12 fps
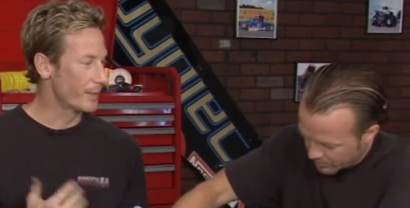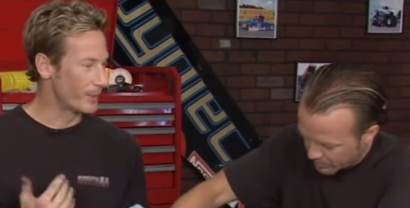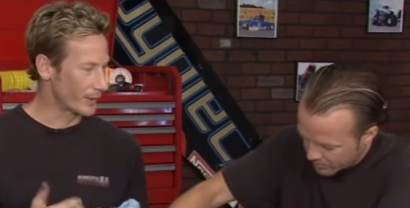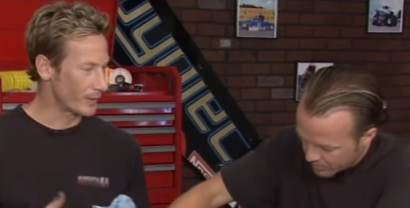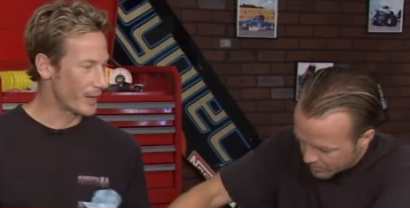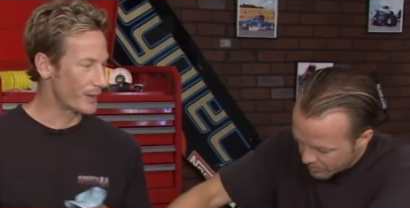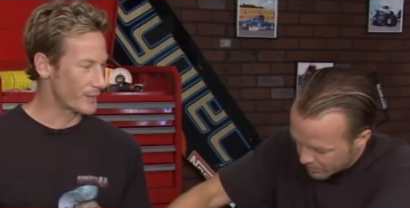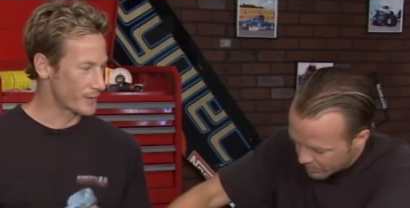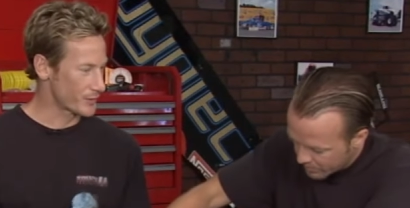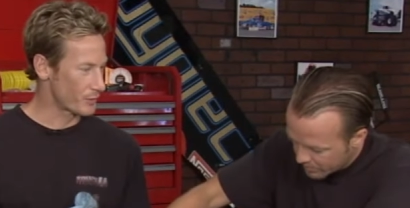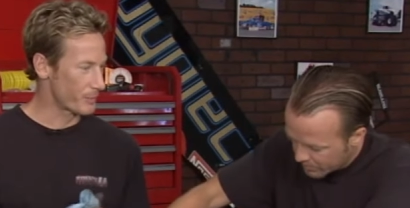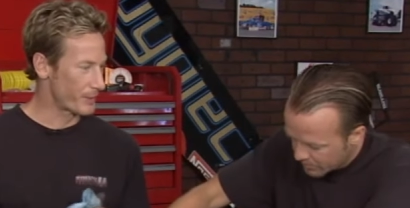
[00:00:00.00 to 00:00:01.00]
Speaker 1: I'm gonna go down to the
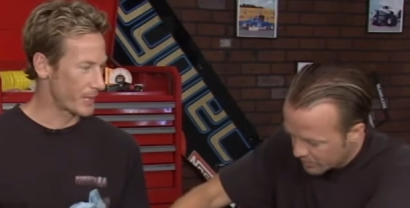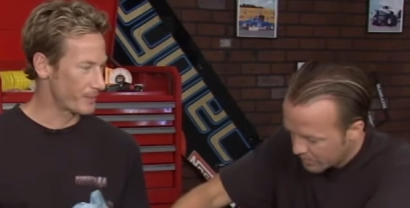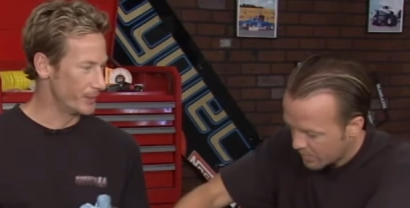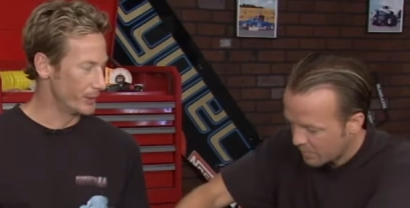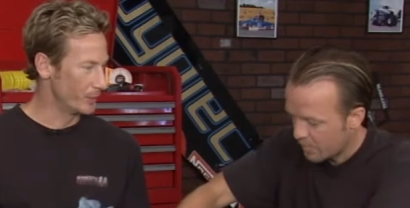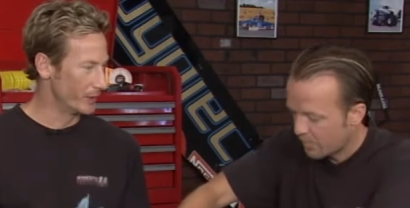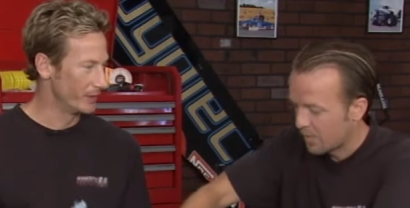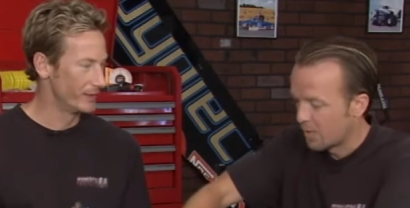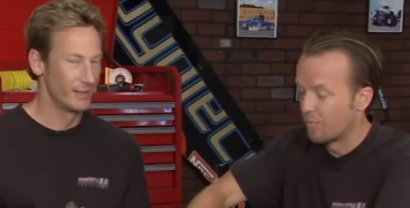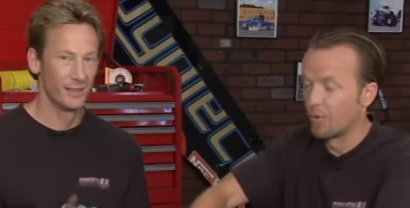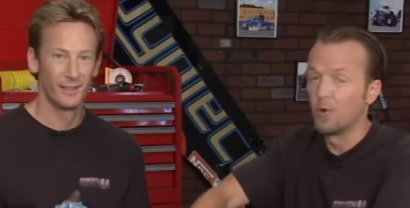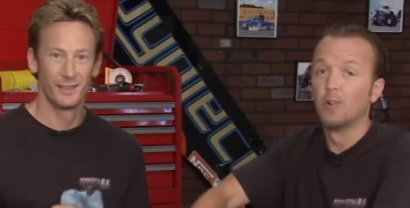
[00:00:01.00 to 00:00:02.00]
store and pick up a new one.
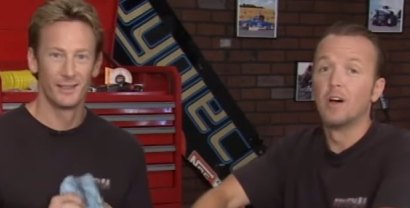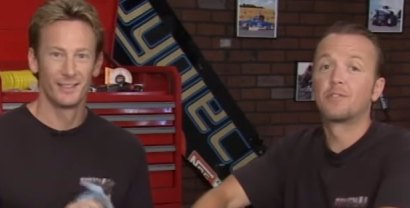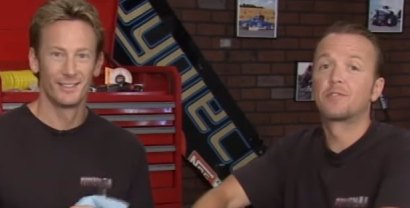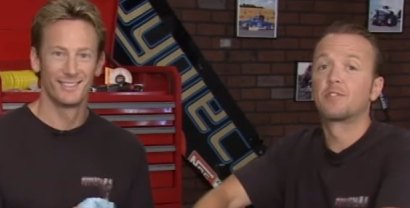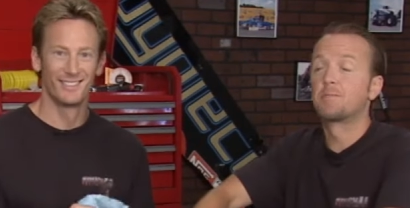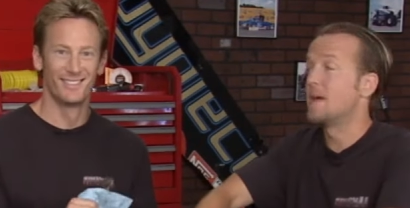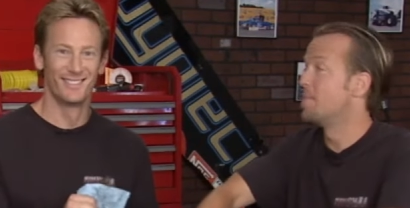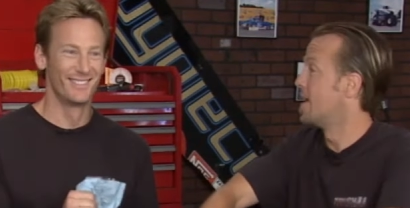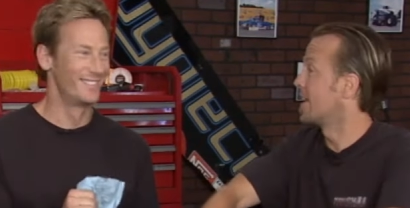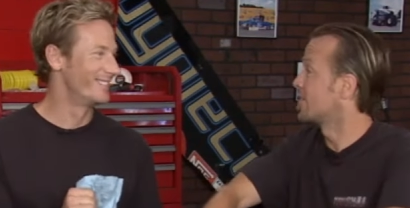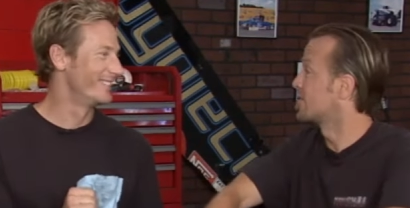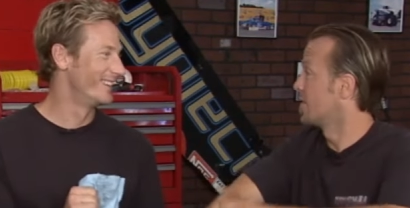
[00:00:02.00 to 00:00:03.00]
Speaker 2: Bruno loves to spend
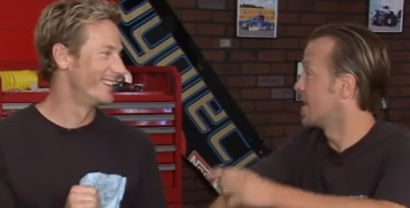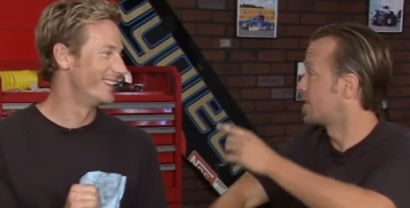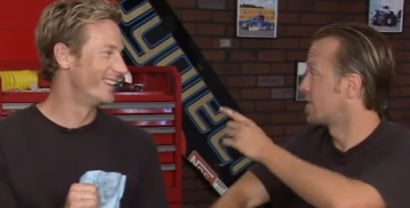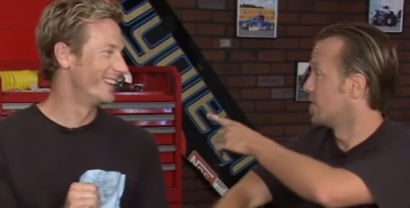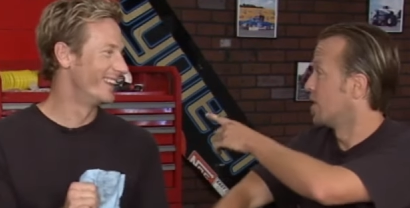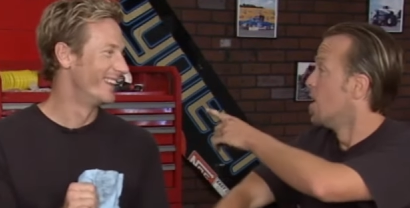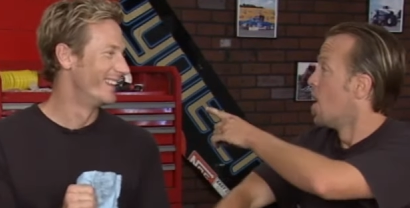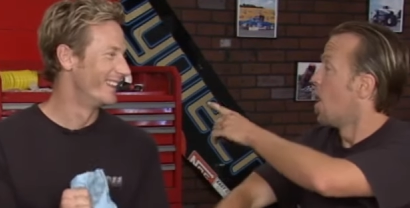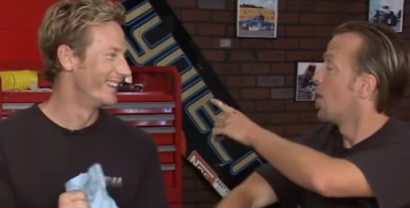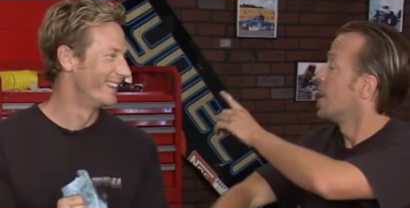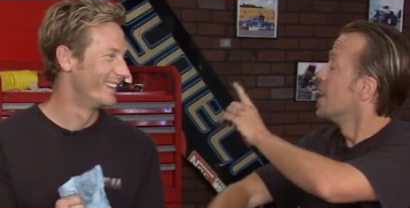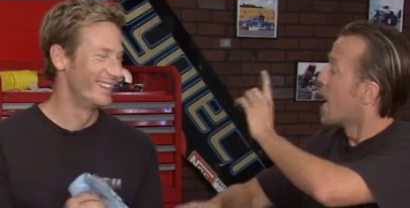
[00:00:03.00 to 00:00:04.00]
money, so that's good.
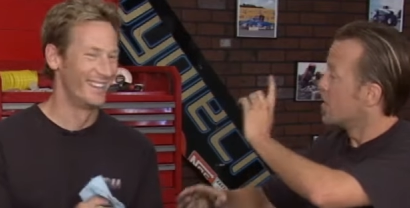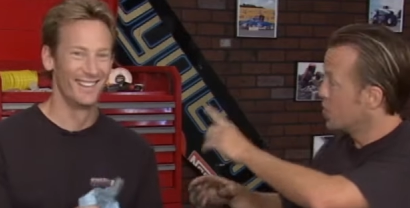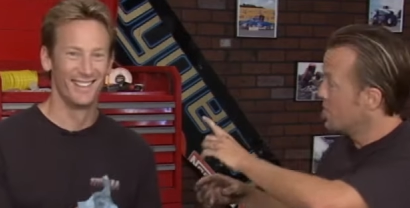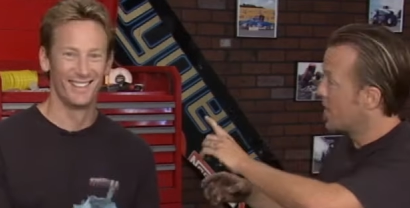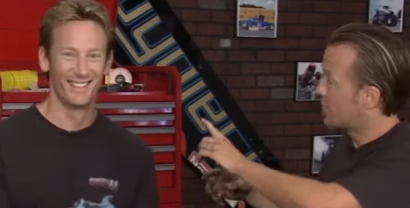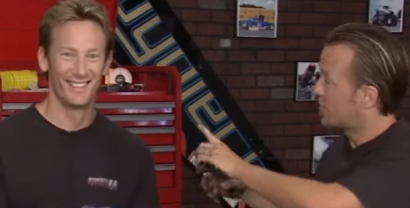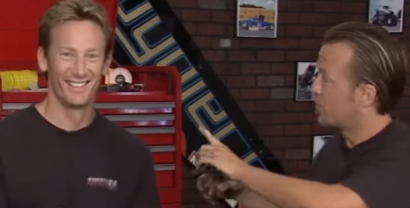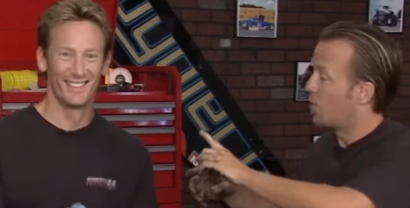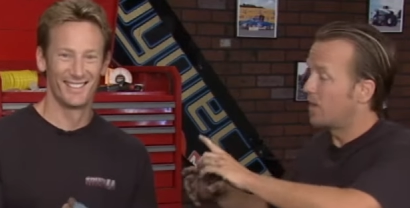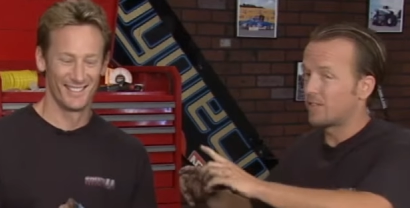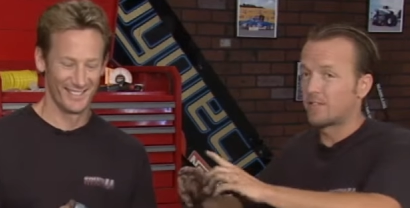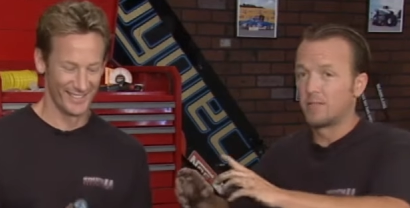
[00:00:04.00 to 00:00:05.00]
All right, and you mentioned
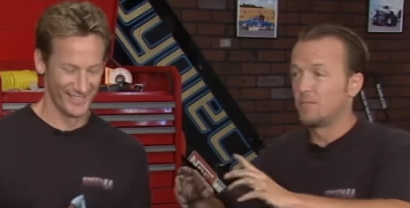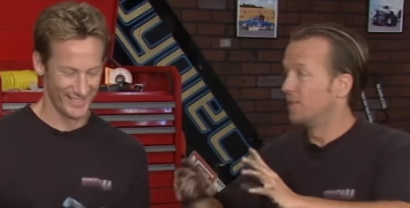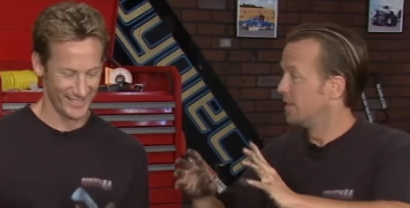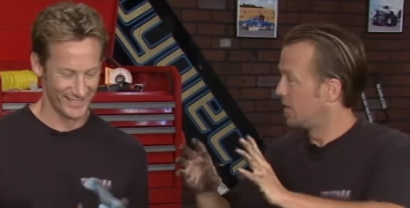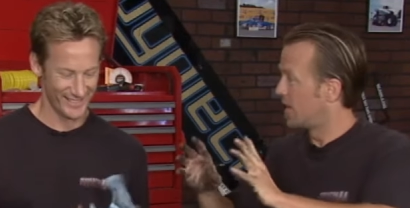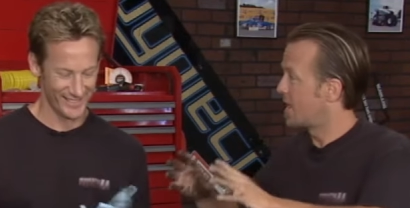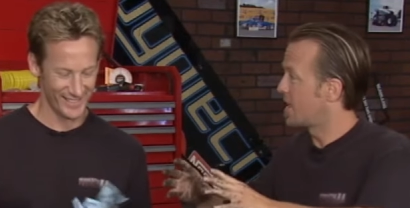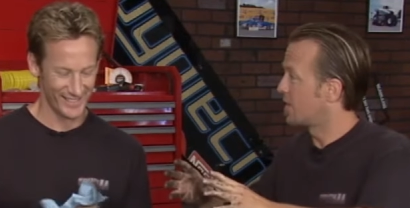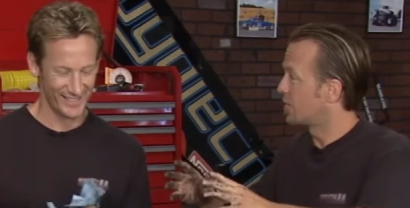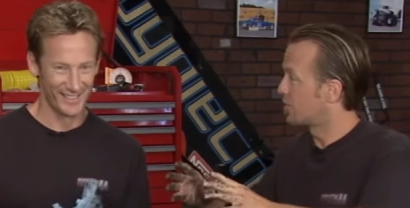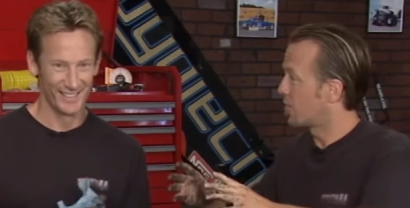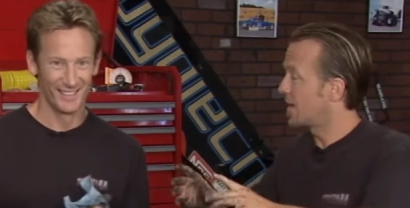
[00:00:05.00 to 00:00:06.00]
wanting some little
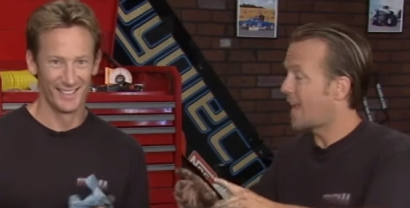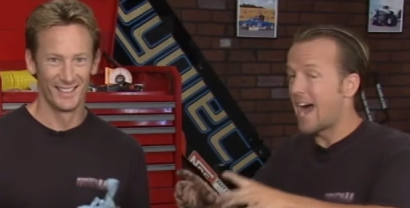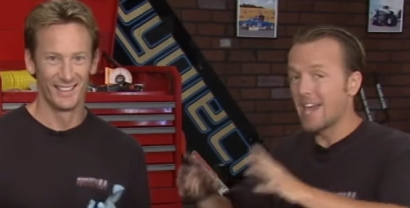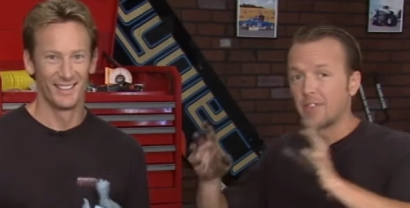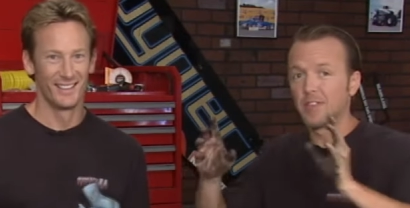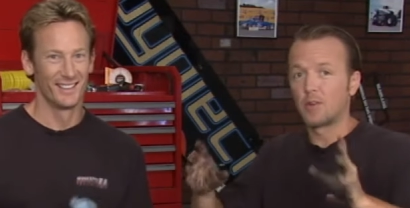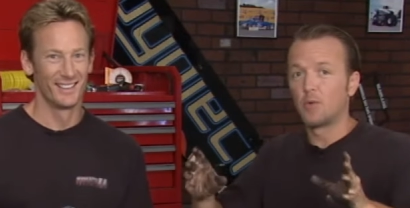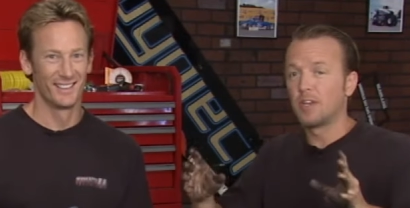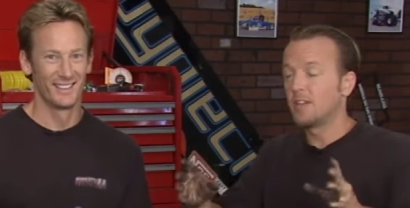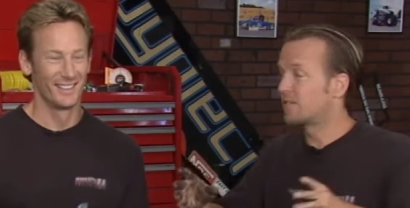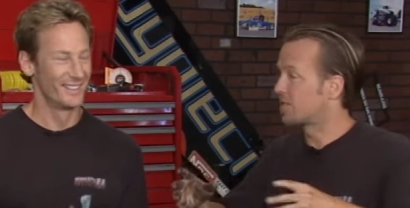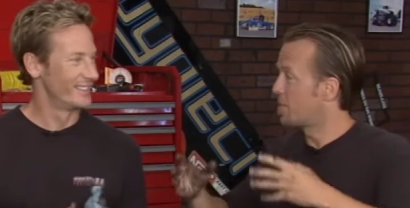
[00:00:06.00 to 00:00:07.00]
hands, right? I think we
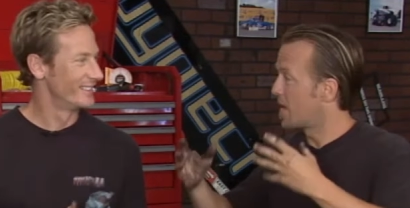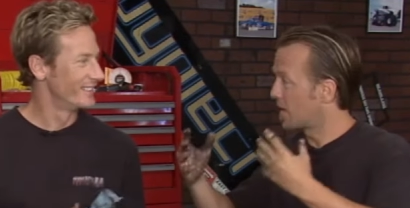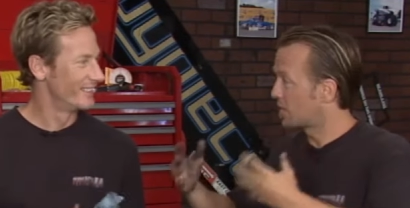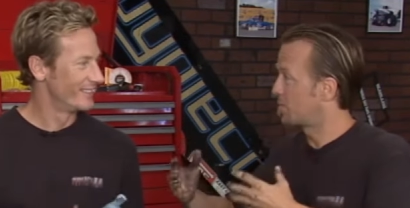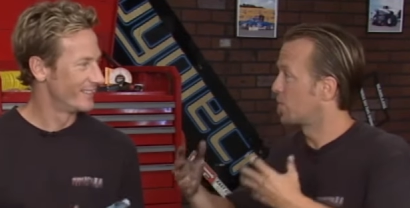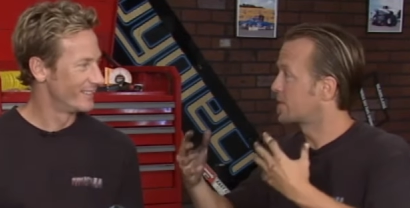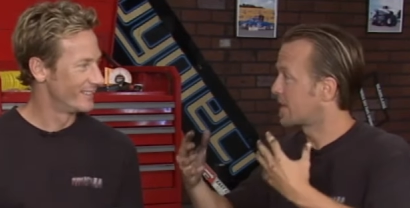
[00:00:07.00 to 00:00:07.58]
need some expert